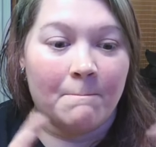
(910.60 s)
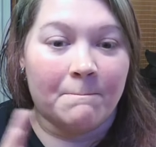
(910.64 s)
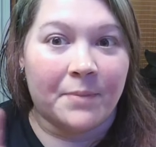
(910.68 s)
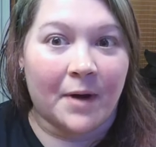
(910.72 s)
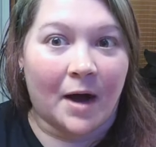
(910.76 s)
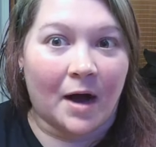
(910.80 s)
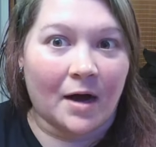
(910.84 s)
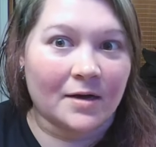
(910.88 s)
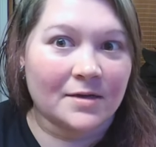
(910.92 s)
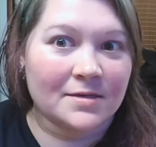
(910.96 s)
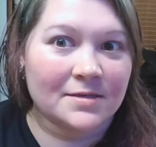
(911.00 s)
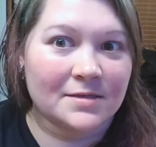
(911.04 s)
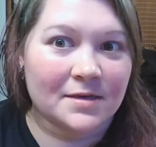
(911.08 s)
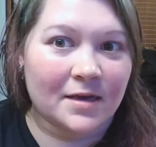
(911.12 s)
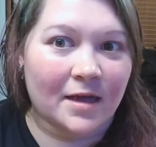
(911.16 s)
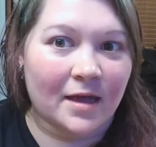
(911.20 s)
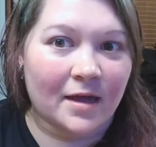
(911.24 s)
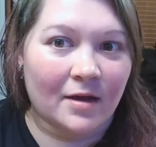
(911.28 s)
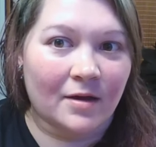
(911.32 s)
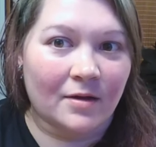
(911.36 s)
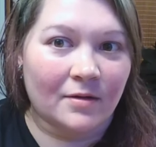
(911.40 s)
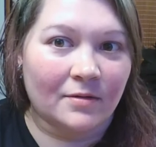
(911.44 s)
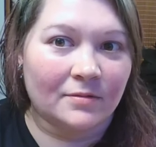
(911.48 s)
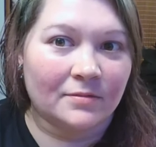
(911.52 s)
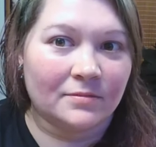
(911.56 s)
box
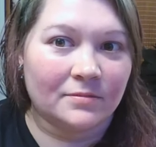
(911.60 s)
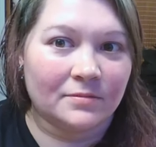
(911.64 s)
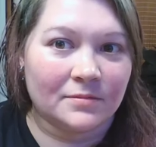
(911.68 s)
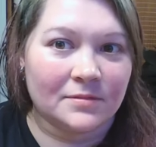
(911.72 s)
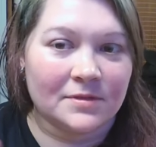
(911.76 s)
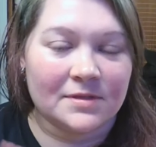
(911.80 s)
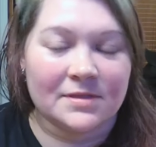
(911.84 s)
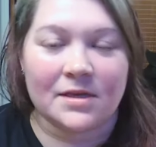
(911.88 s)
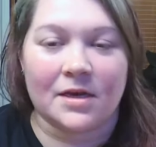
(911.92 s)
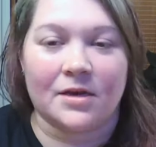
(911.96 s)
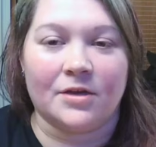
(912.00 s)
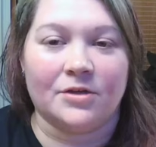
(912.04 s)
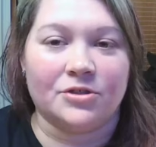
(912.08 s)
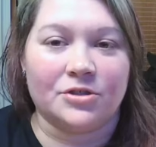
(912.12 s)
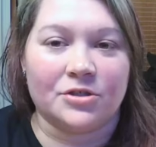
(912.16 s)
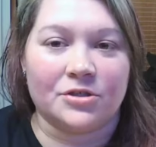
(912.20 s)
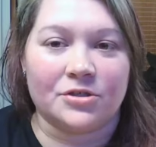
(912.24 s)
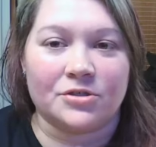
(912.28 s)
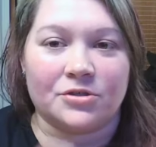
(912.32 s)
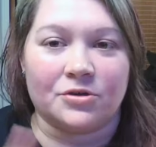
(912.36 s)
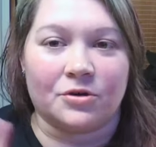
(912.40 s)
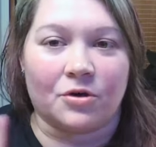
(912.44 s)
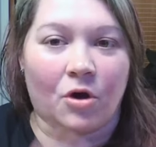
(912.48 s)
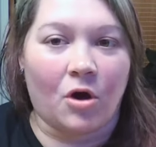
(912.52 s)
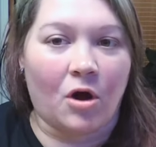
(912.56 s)
now. instead of
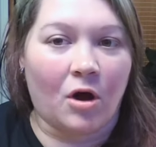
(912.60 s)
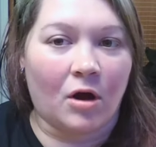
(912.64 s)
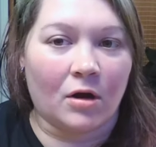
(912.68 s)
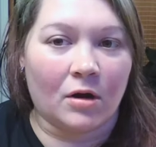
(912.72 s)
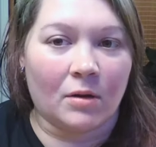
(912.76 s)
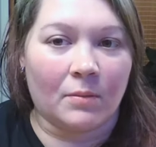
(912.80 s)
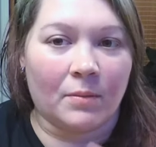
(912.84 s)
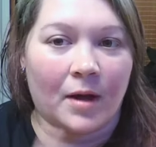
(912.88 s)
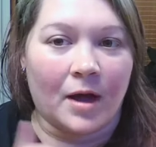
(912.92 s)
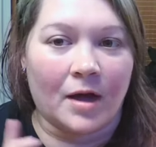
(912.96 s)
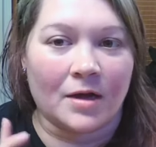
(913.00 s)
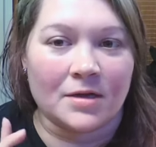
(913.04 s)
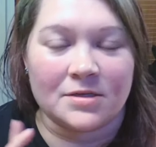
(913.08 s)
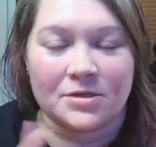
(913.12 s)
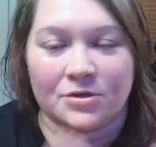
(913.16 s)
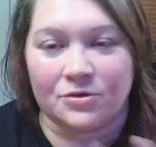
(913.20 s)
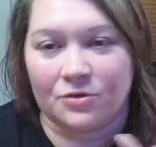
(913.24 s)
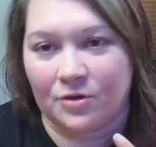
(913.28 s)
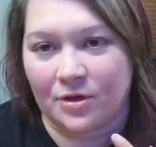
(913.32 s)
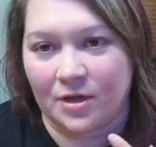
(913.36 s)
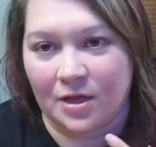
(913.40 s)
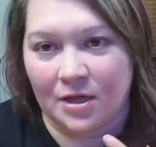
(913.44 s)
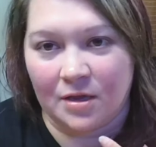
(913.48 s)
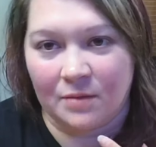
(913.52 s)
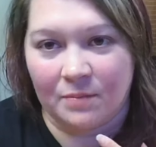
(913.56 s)
just your horror box and
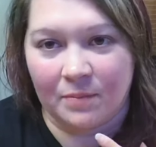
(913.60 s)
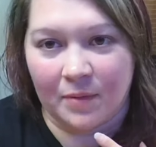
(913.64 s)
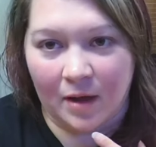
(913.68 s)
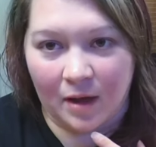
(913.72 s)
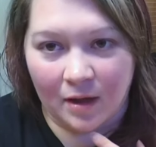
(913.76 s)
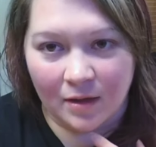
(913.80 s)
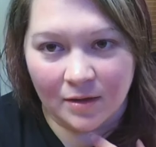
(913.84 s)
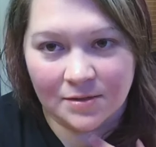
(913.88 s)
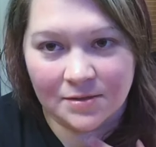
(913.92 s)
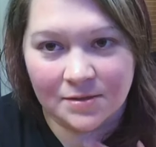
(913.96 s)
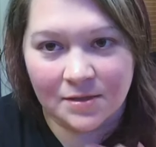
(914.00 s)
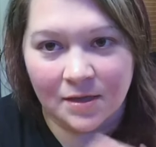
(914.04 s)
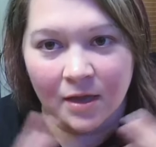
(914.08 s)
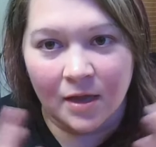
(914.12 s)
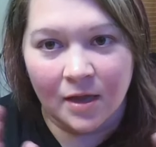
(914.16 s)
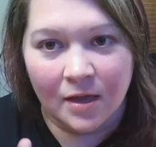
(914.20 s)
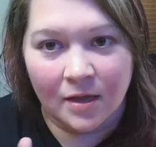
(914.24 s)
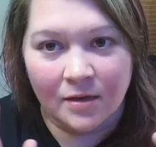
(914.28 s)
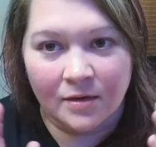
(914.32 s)
your geek box.